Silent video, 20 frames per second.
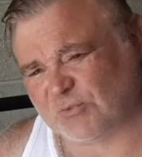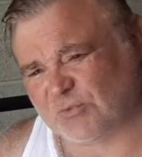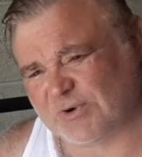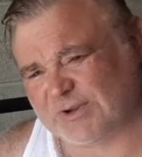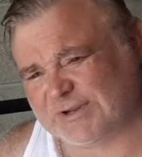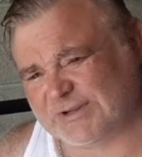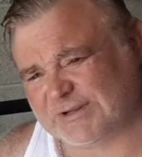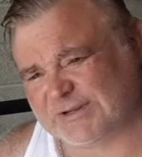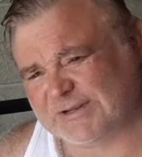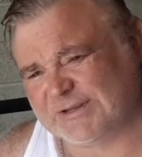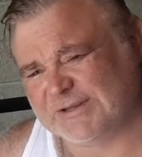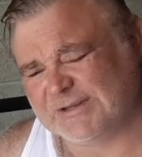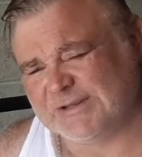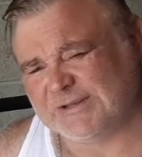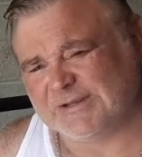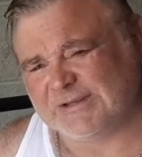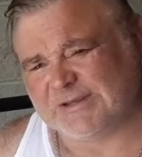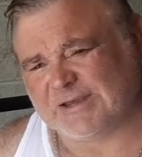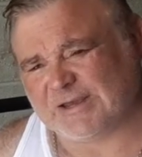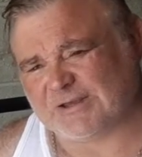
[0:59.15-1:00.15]
a week,
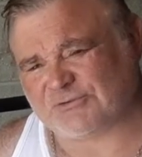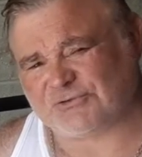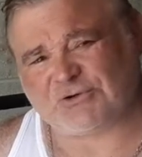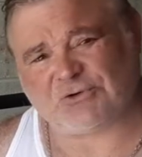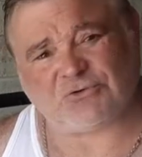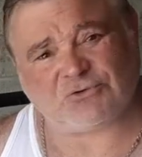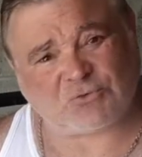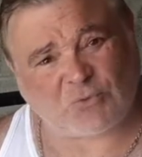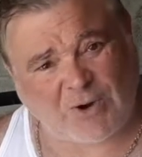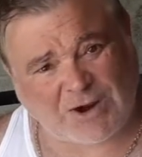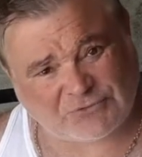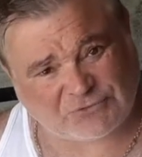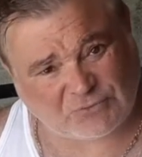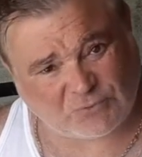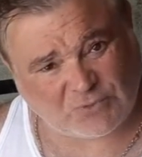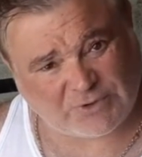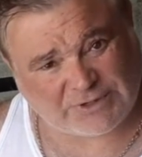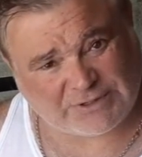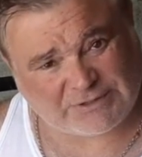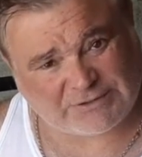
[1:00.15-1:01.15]
still twice a
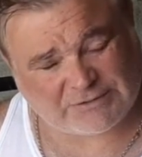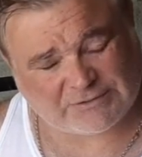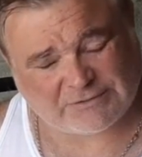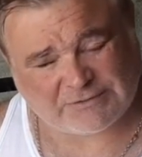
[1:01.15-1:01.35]
week.